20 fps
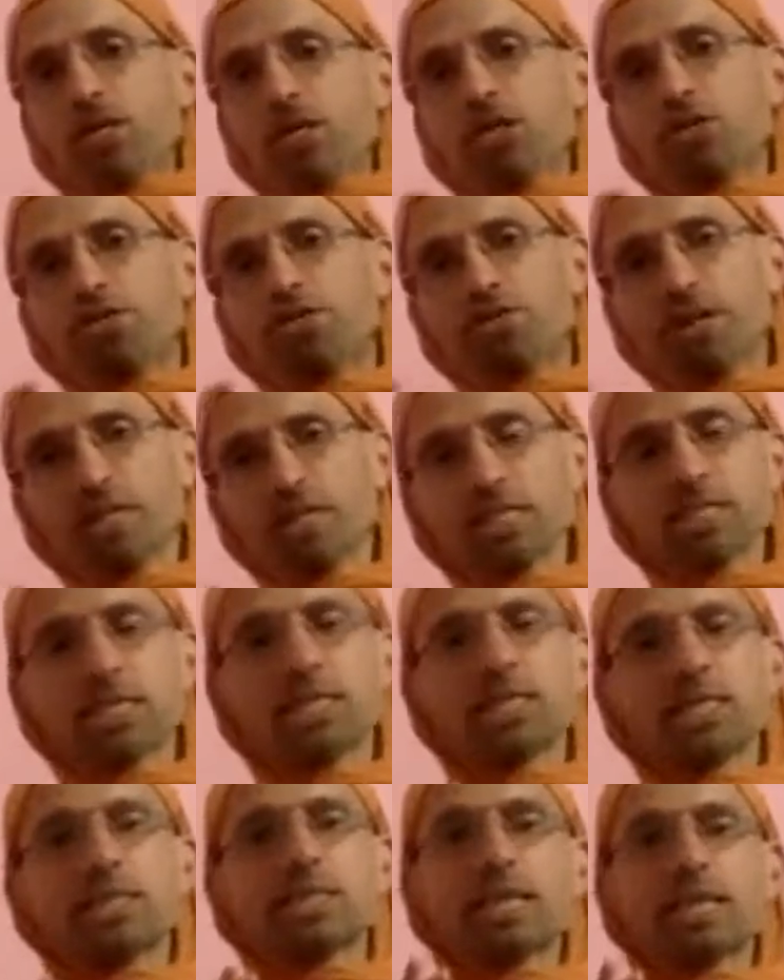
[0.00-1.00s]
The first
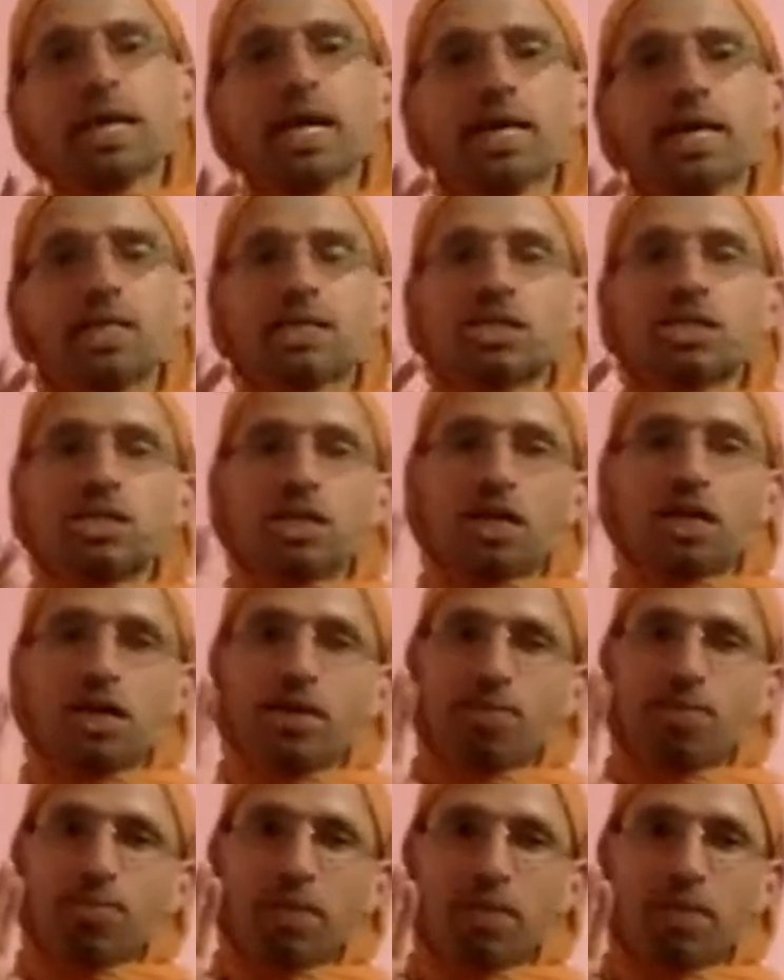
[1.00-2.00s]
is
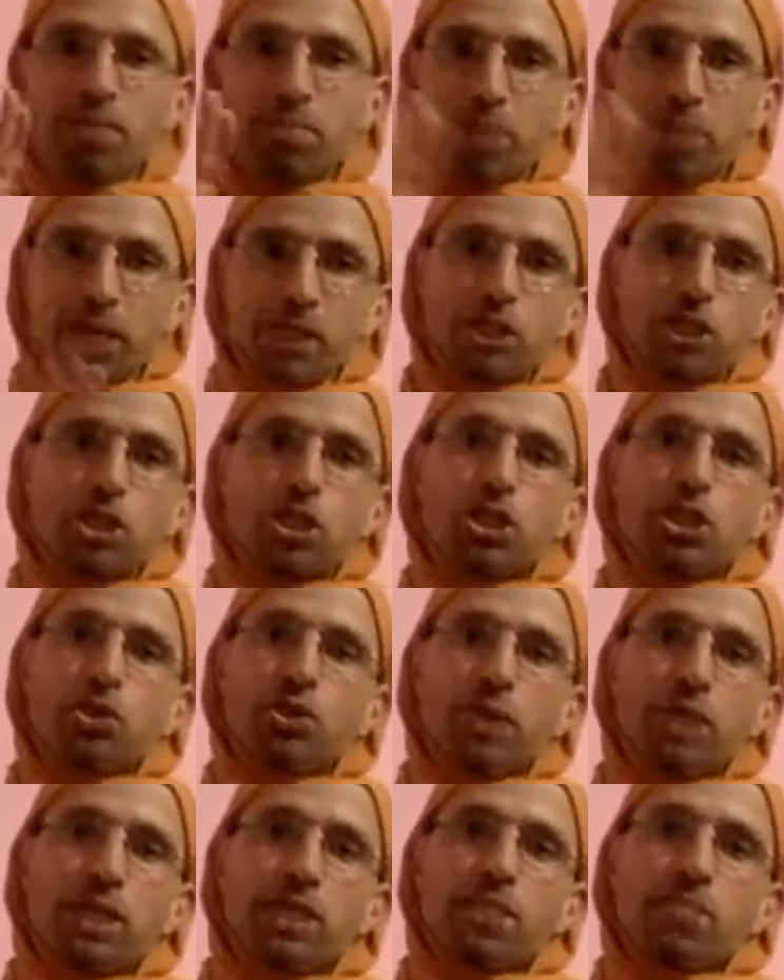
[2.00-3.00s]
it brings
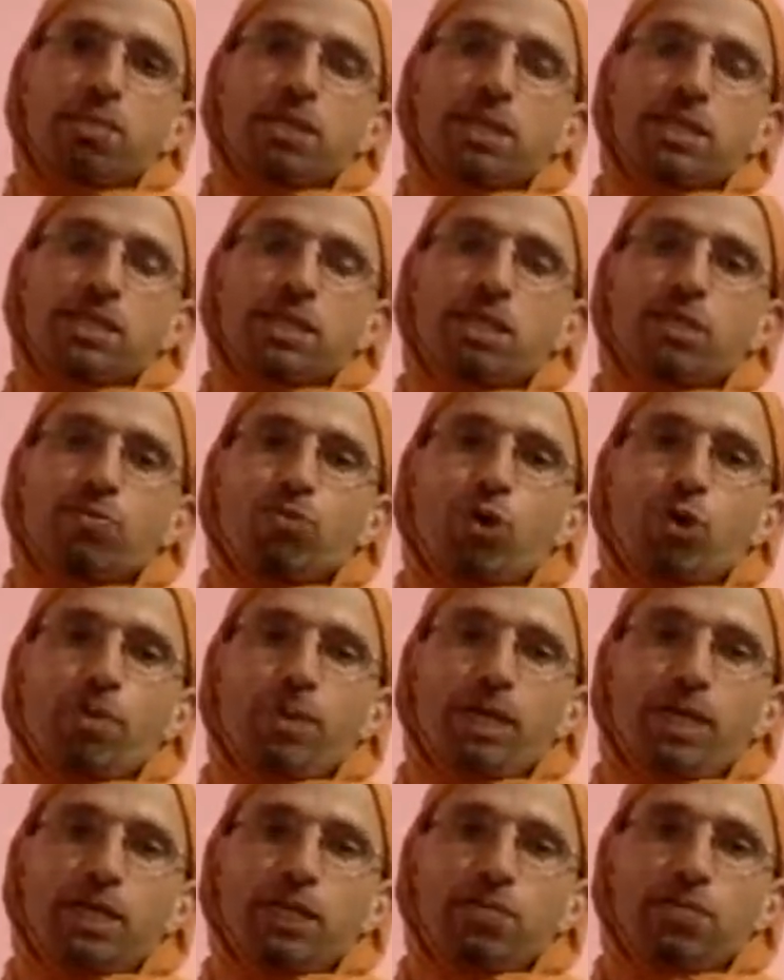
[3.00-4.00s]
you in the present
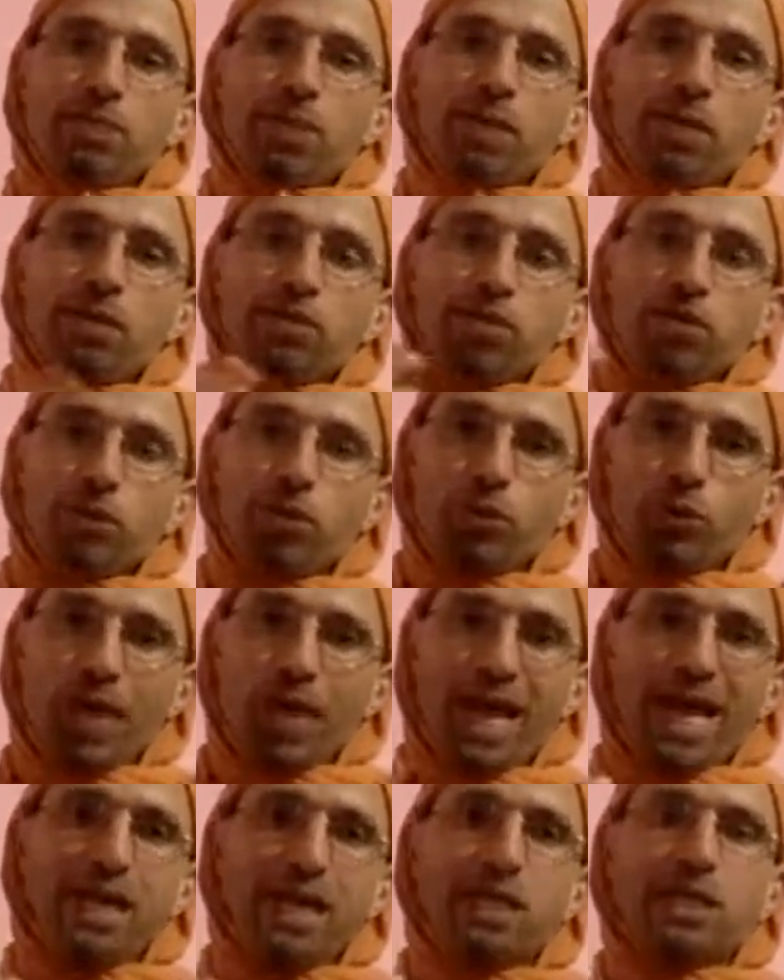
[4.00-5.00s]
moment because you
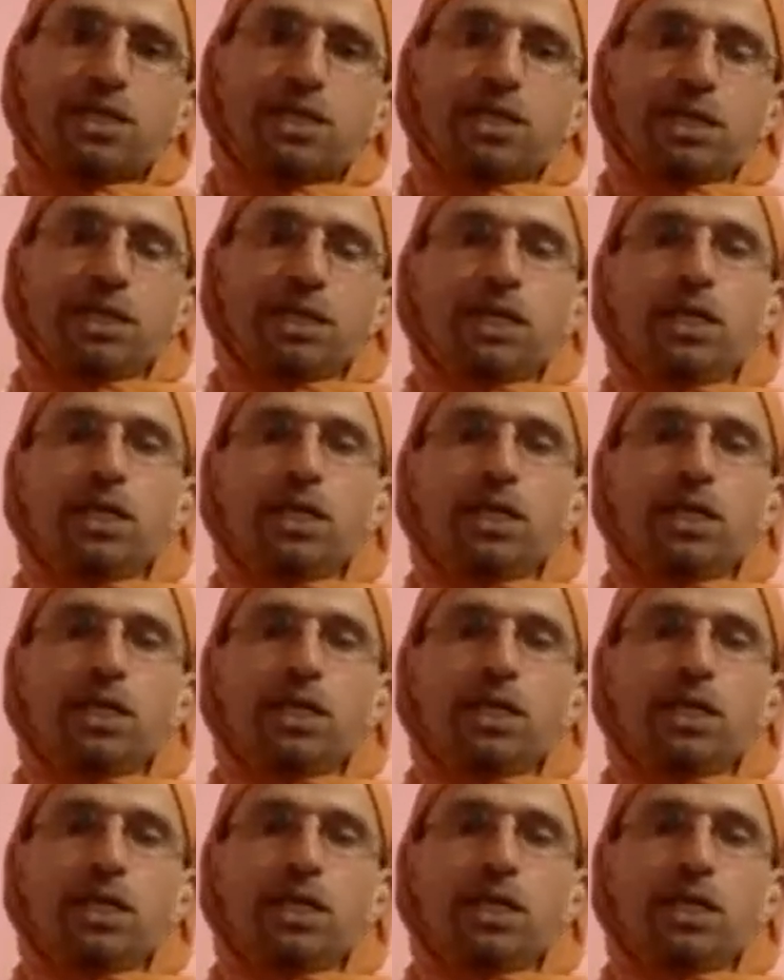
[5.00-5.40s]
anchor in